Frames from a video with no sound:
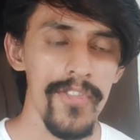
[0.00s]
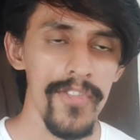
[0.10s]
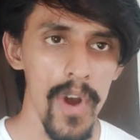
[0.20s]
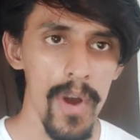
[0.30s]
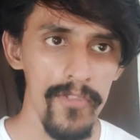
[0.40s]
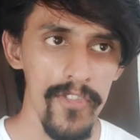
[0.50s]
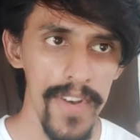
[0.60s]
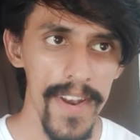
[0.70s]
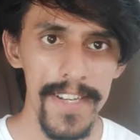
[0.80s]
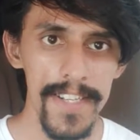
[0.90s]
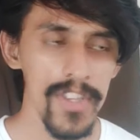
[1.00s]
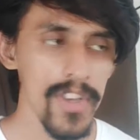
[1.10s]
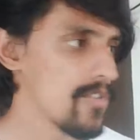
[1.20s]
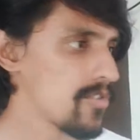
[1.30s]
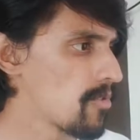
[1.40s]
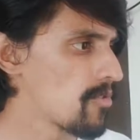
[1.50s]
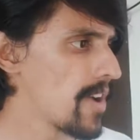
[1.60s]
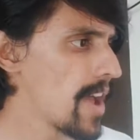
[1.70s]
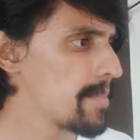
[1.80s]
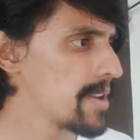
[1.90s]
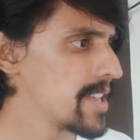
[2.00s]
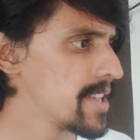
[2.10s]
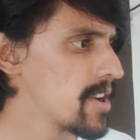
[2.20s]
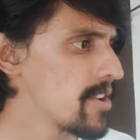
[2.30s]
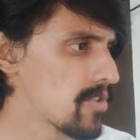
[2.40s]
from friends, from family,